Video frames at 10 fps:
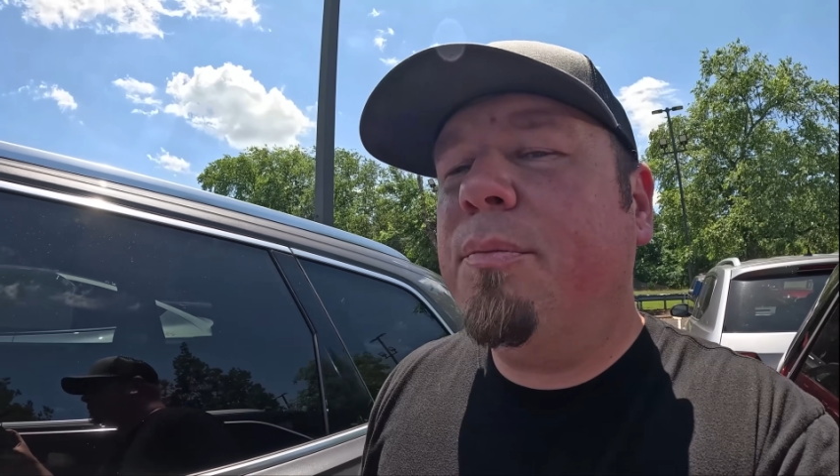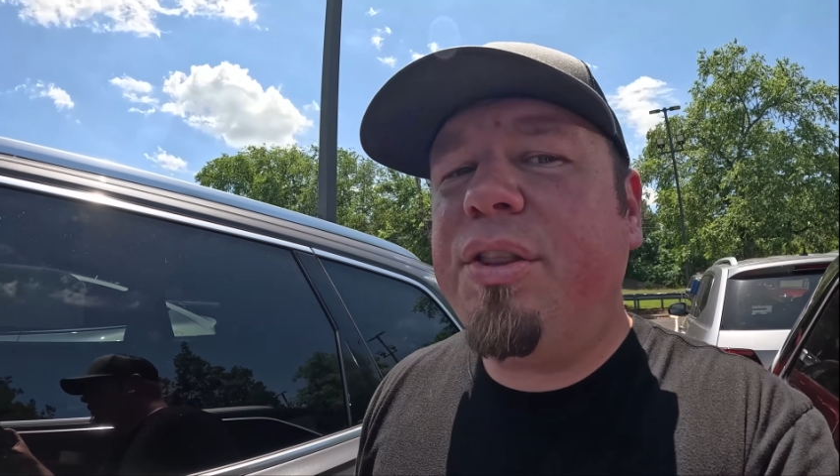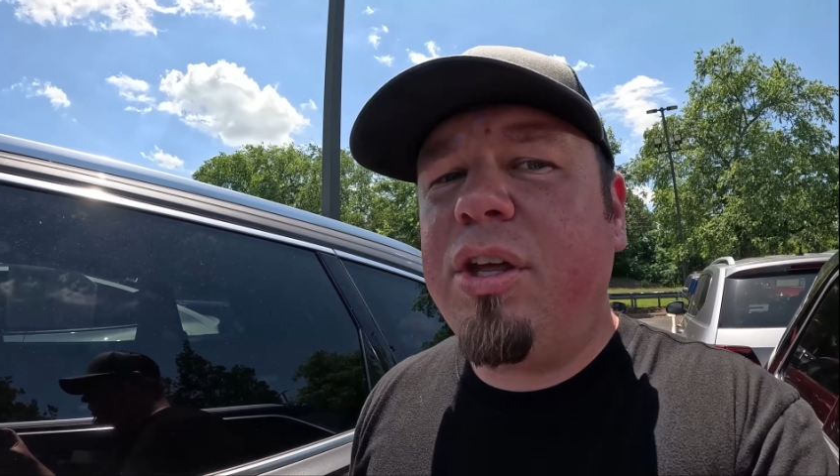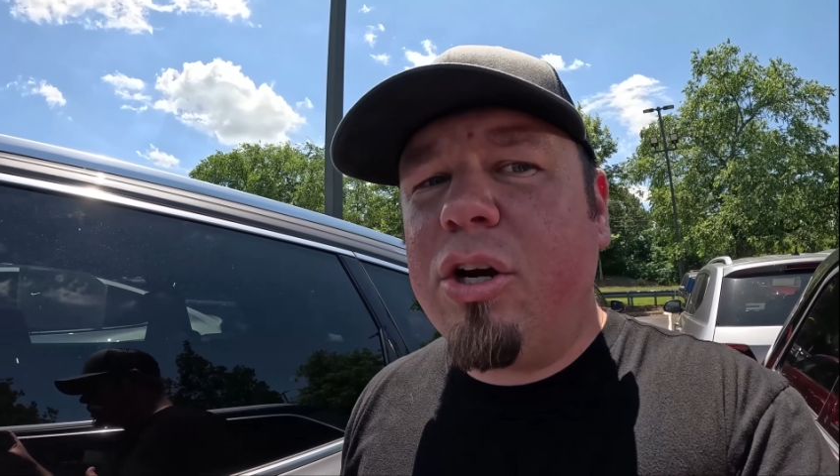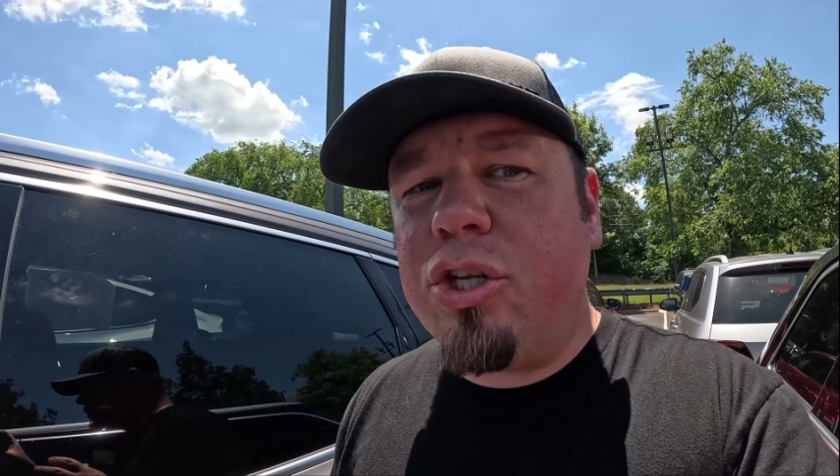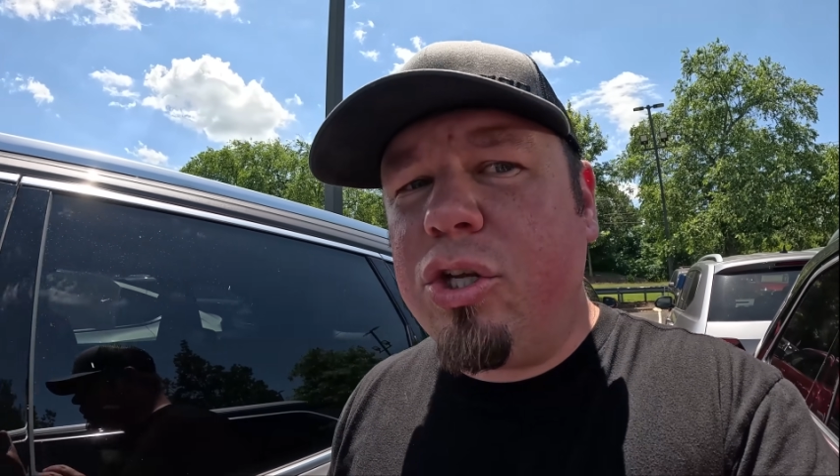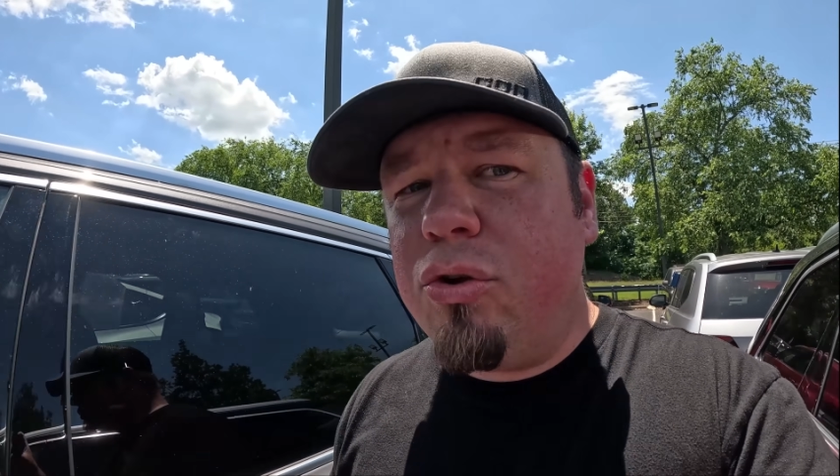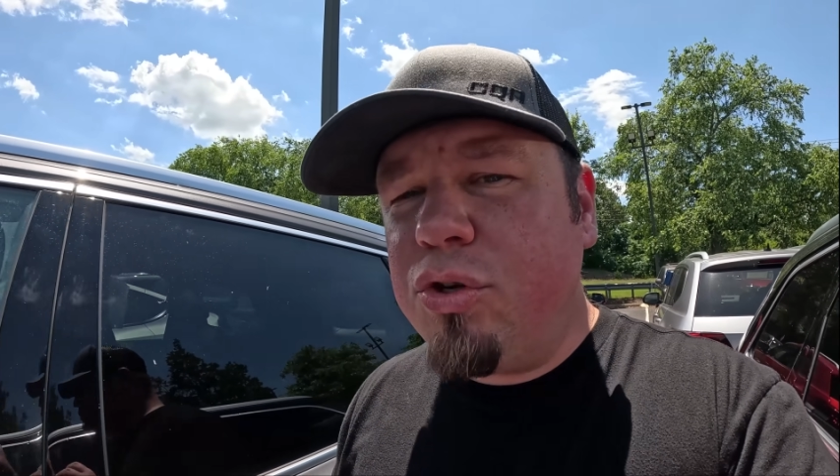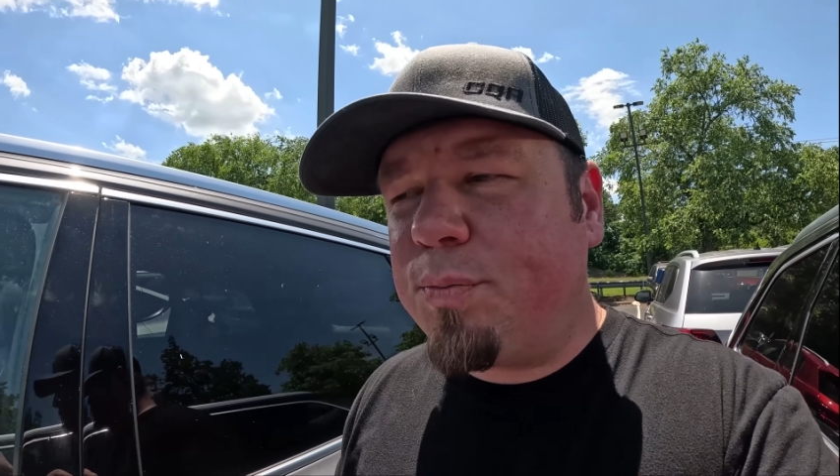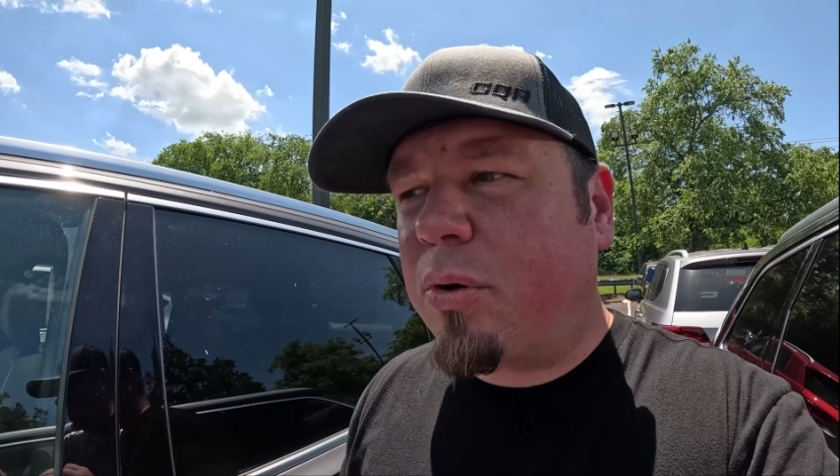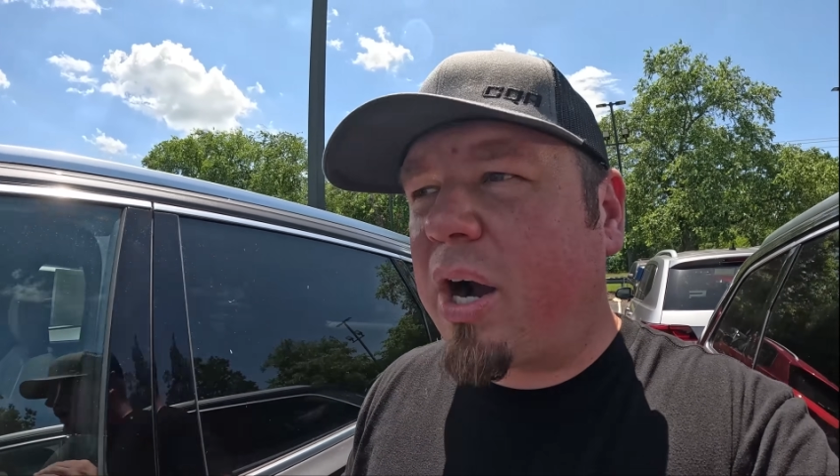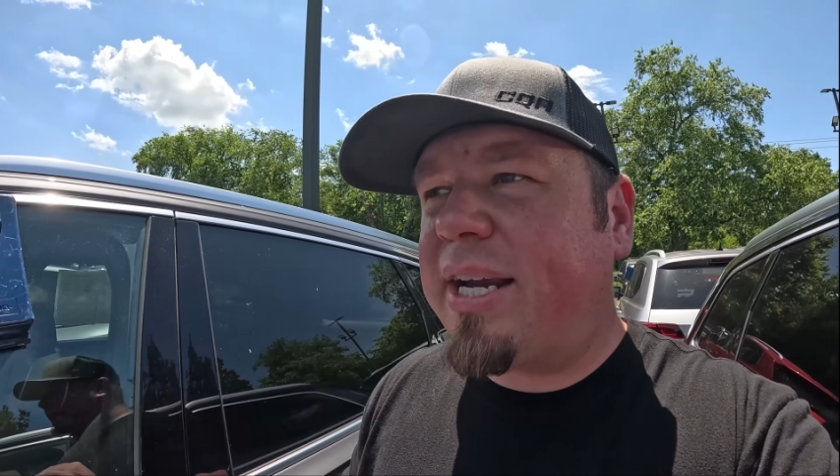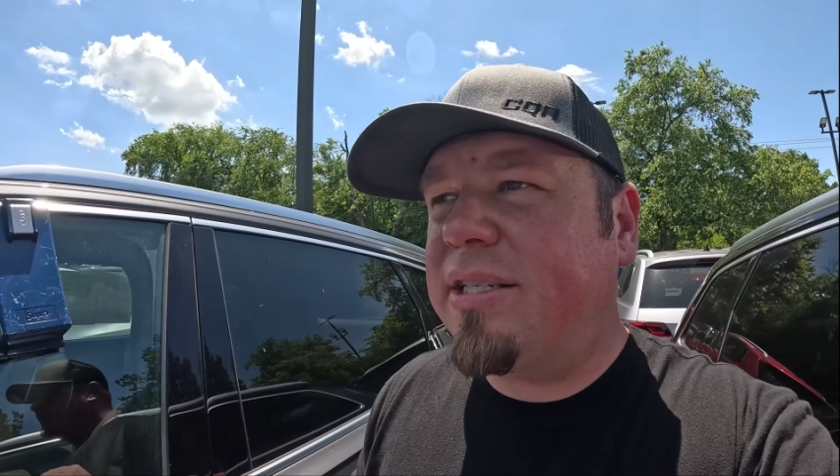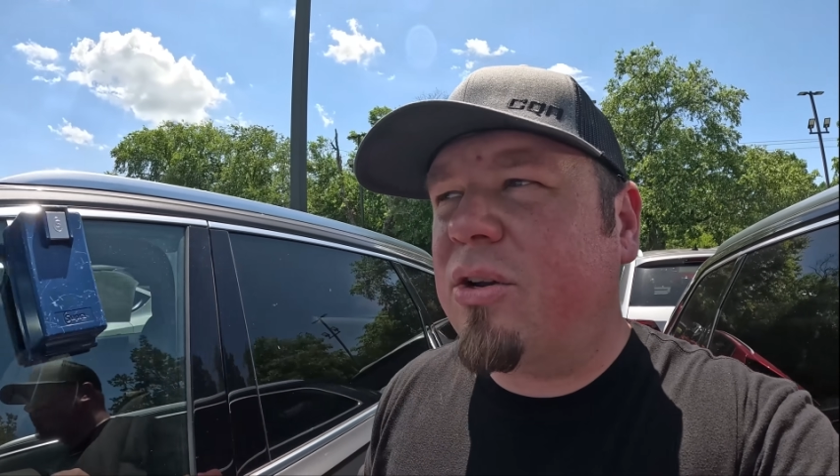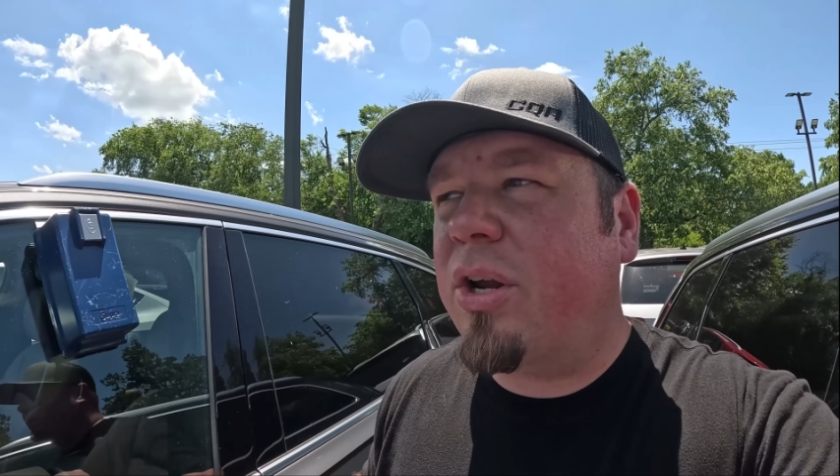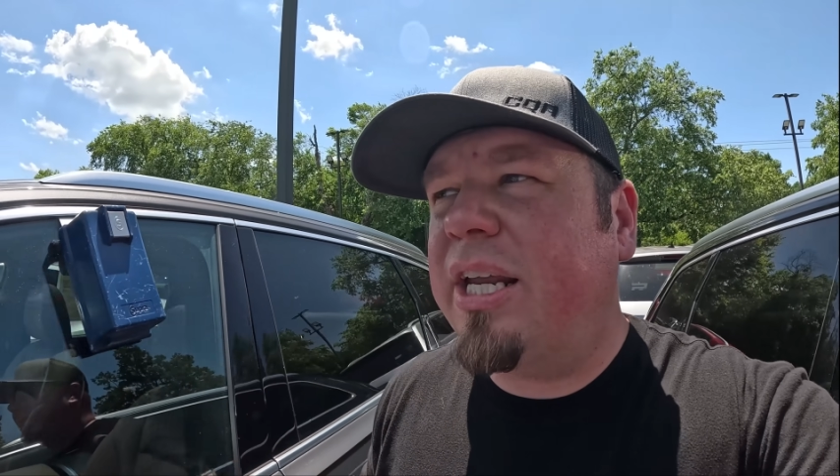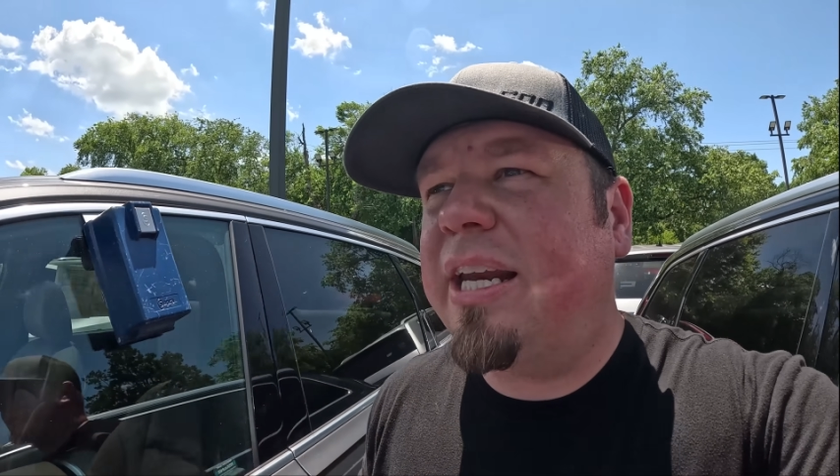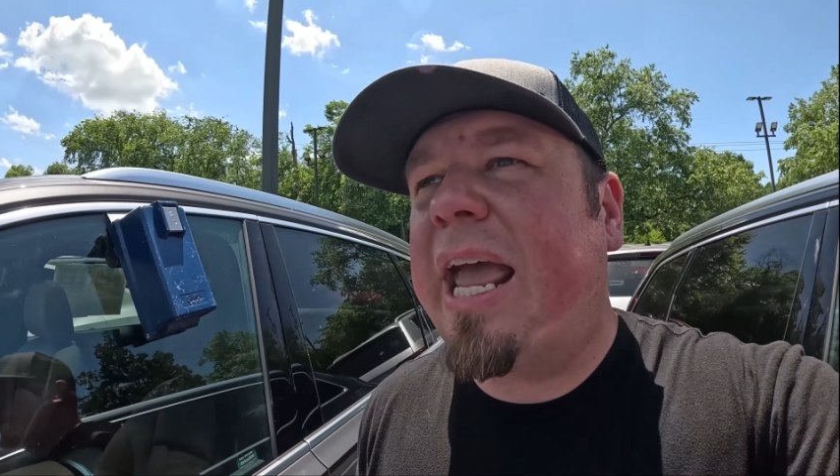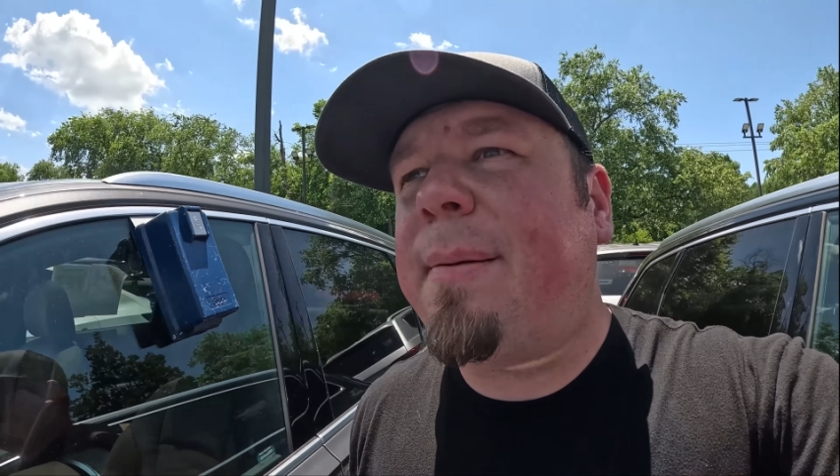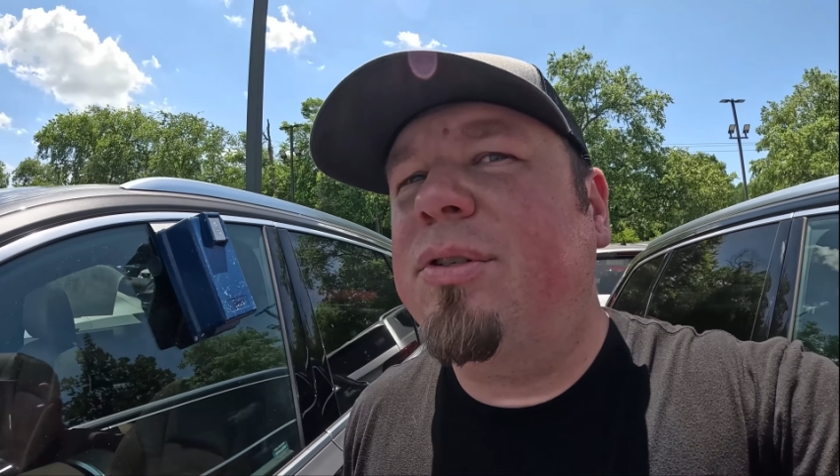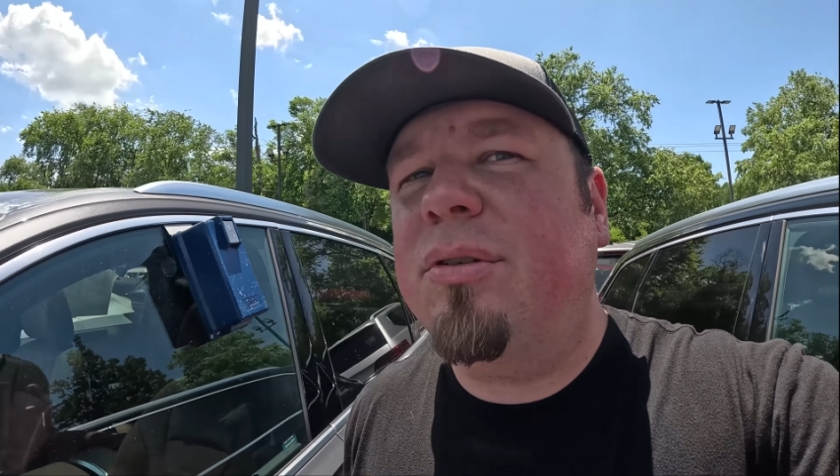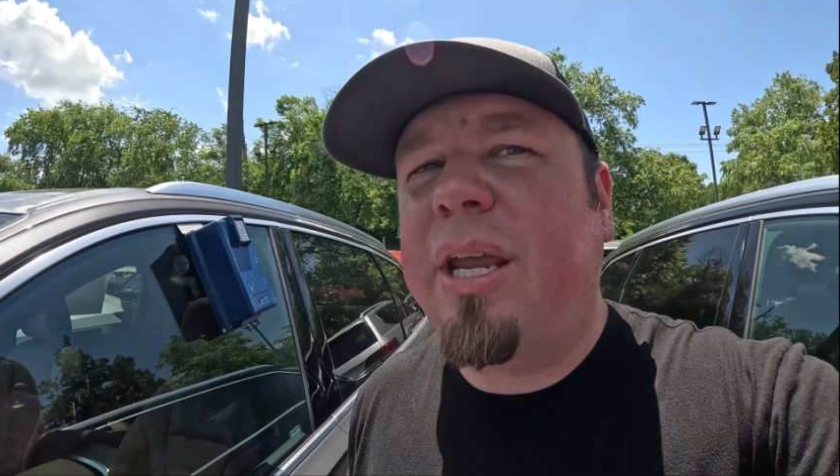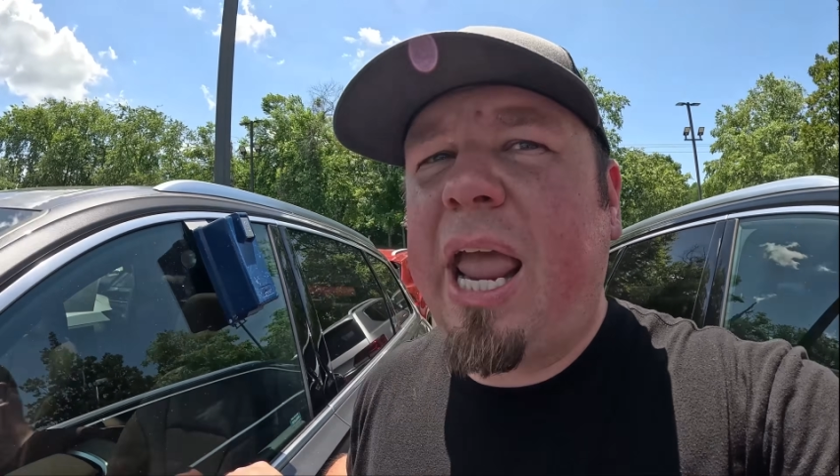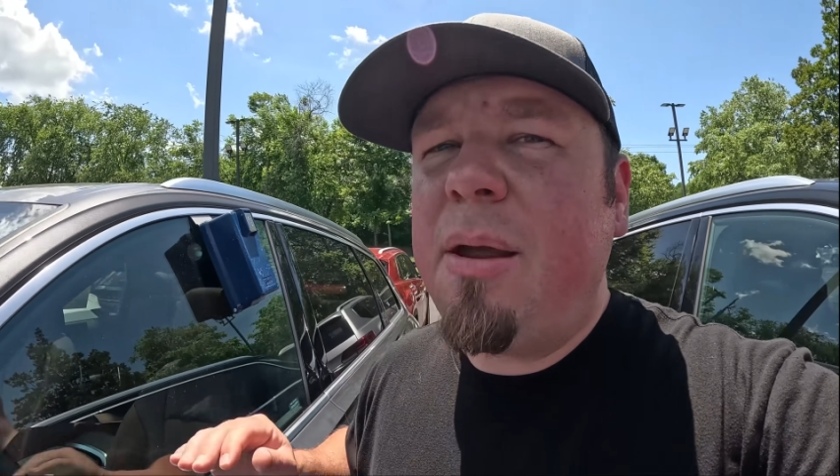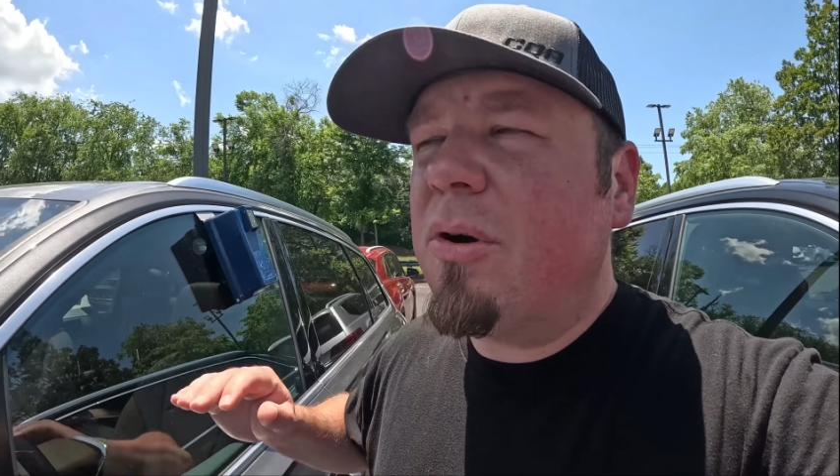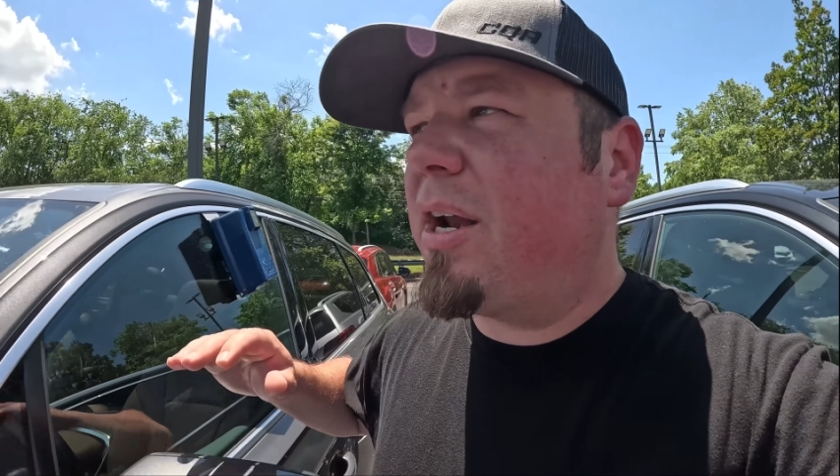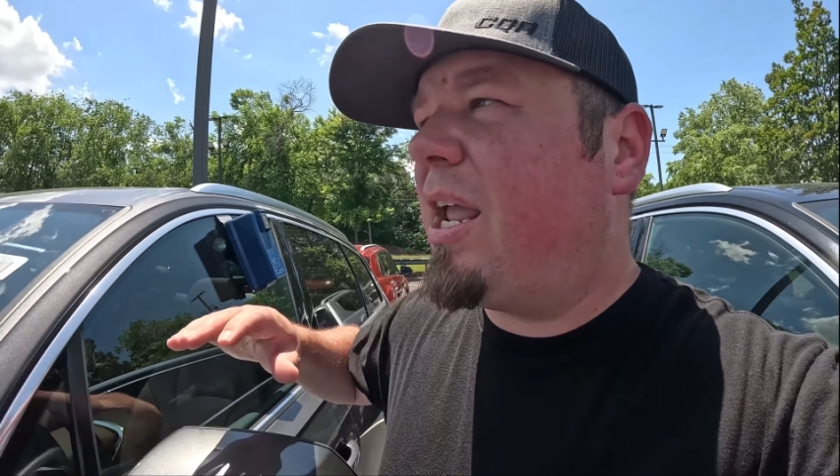but their used prices are getting absolutely hammered,